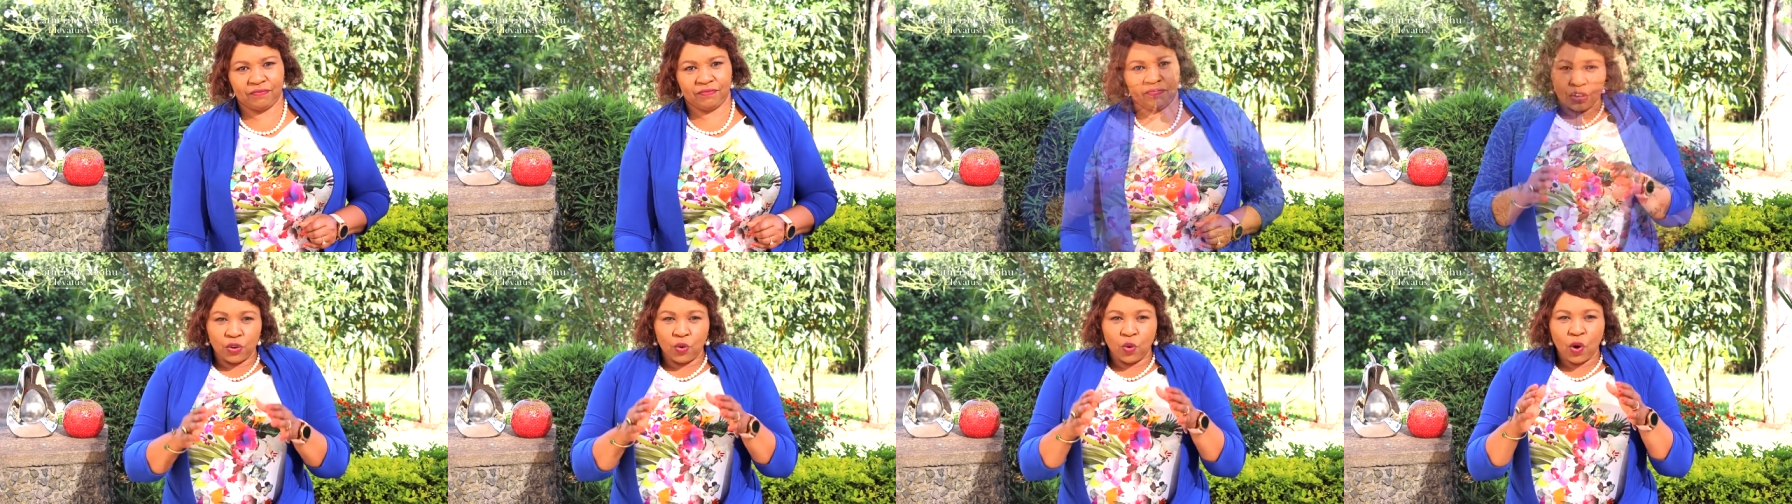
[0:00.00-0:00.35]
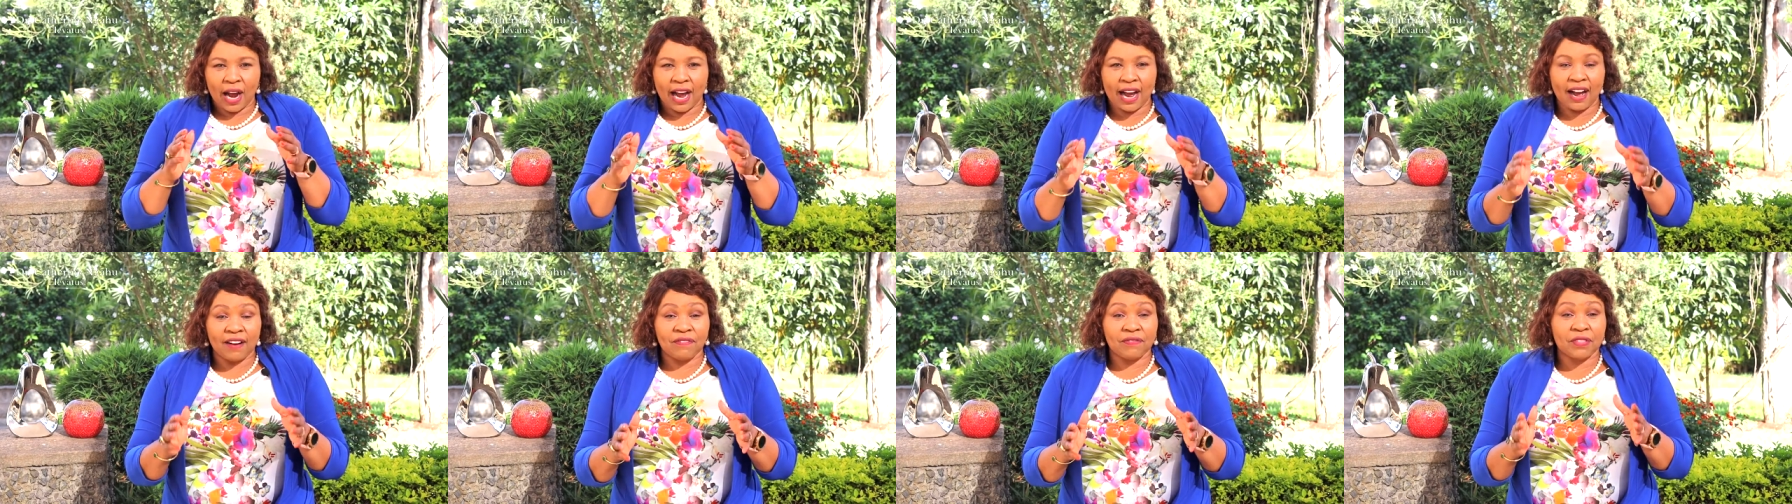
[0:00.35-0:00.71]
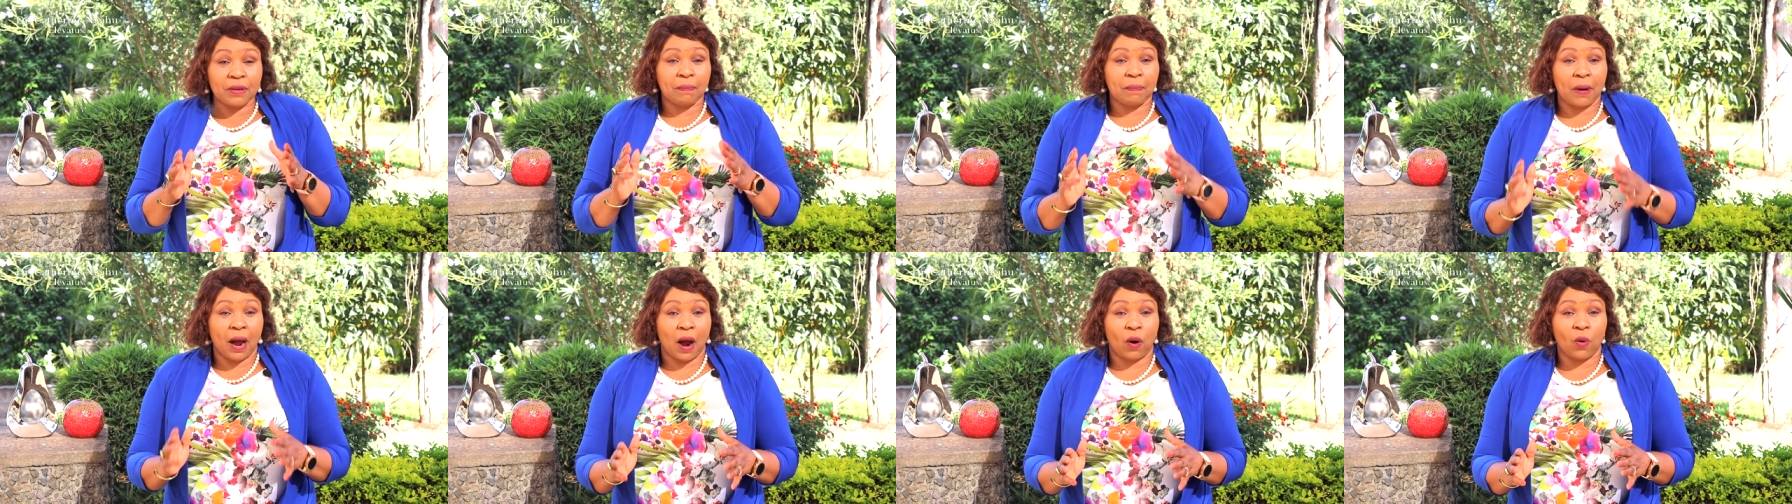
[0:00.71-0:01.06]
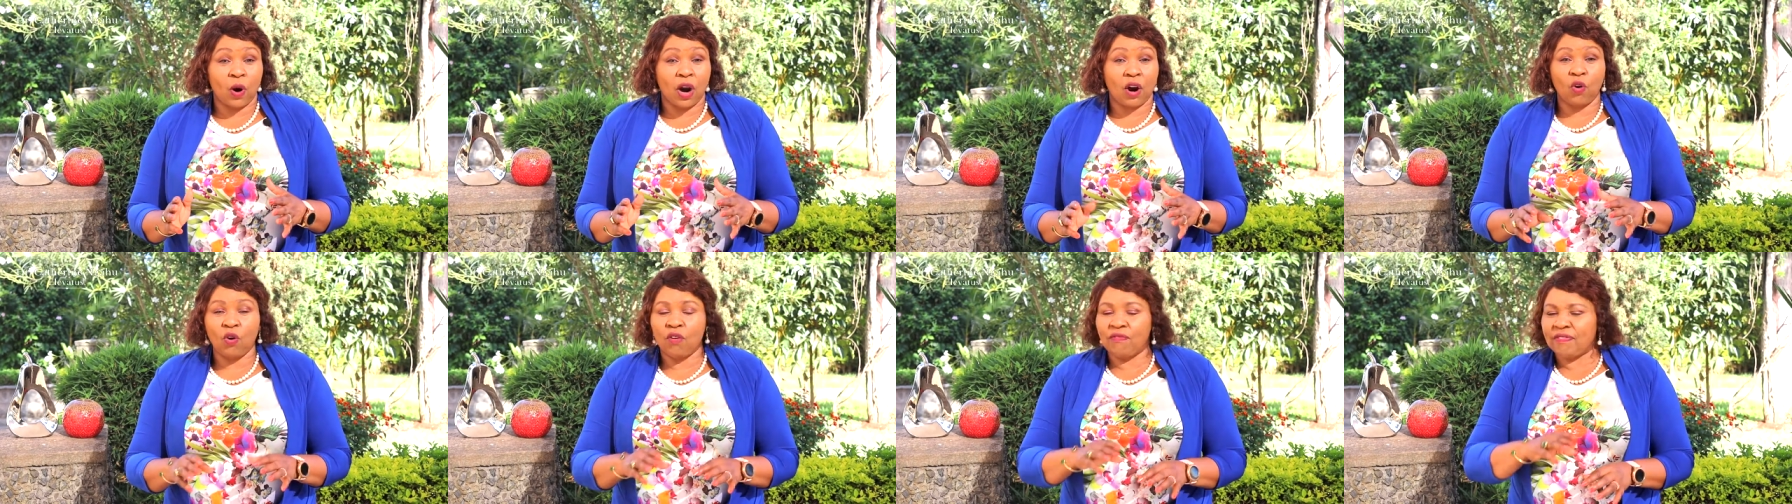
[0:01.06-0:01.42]
You have the
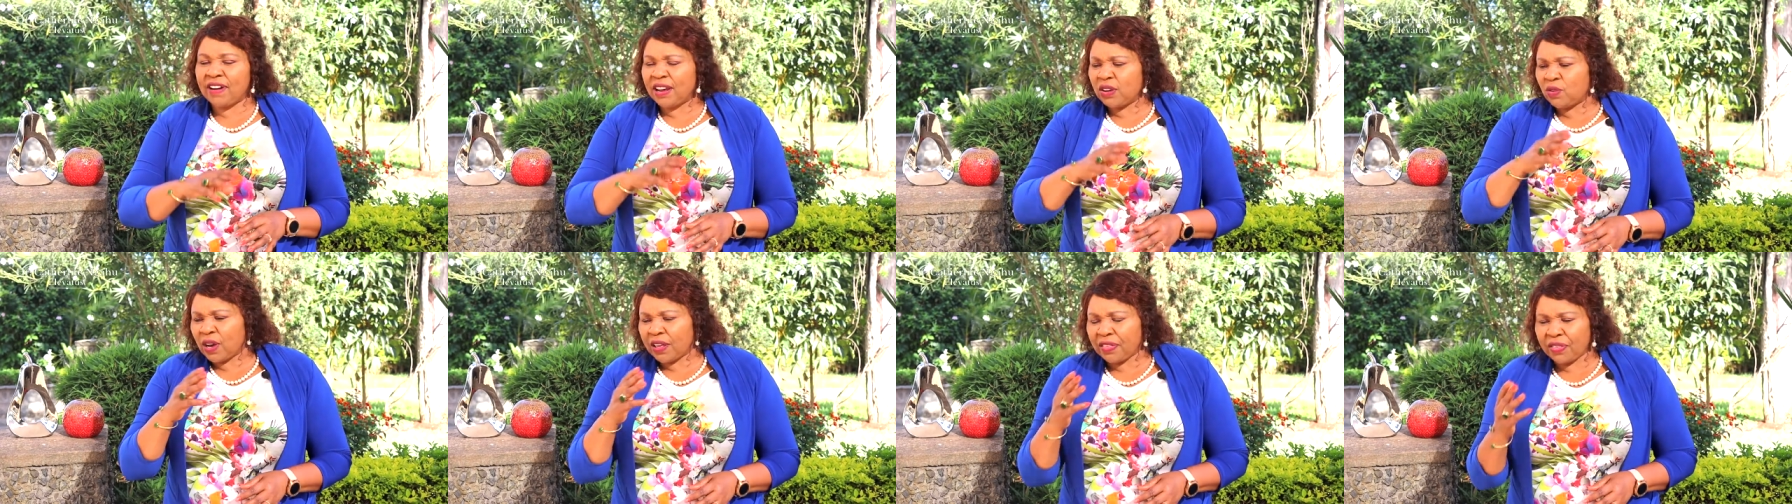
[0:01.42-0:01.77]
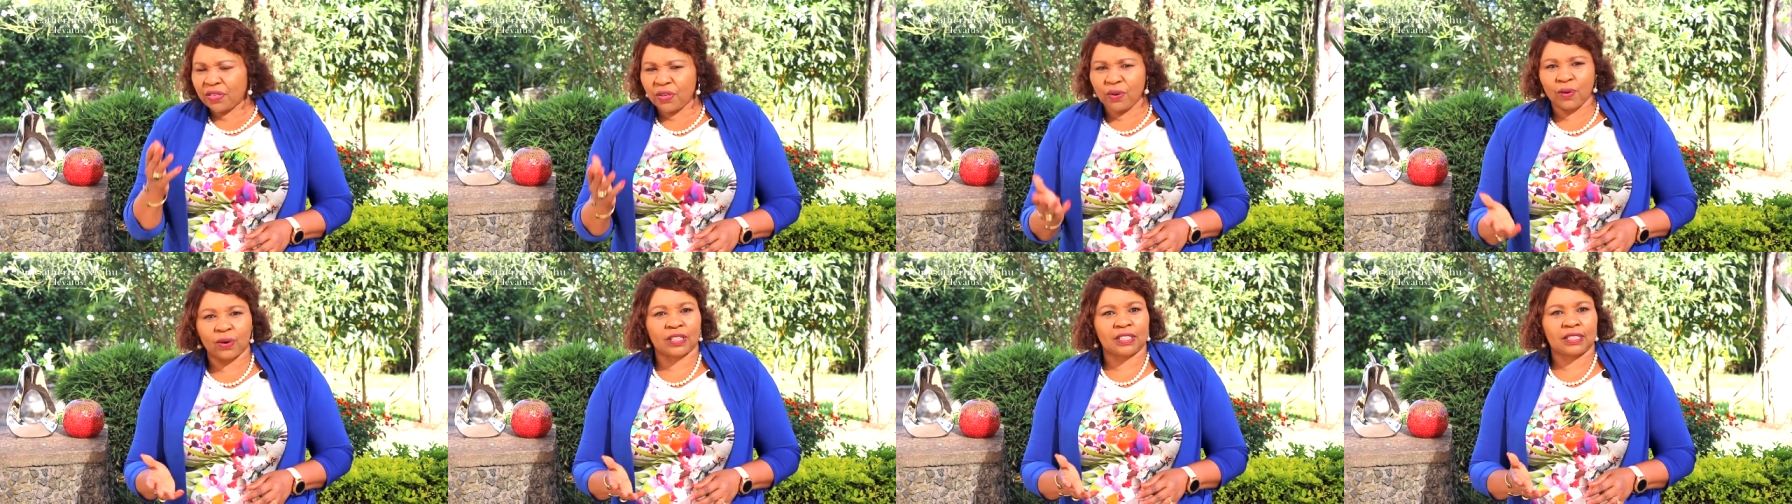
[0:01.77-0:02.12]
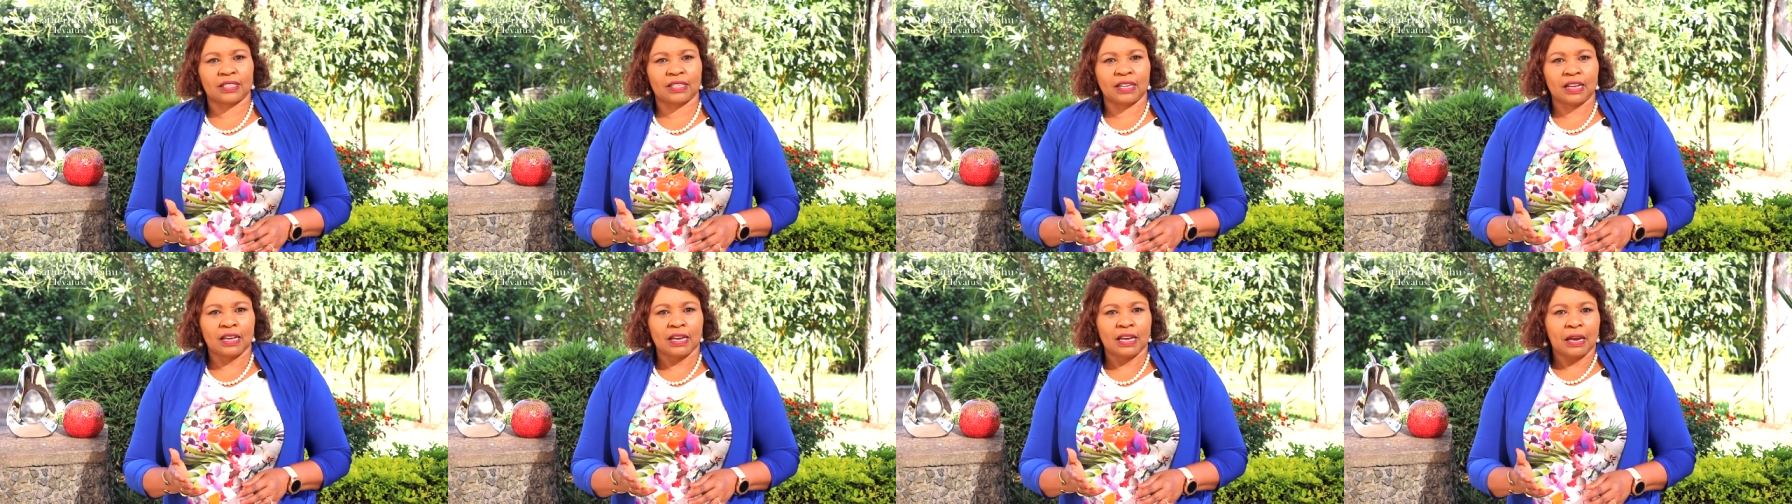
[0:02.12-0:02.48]
power over your thoughts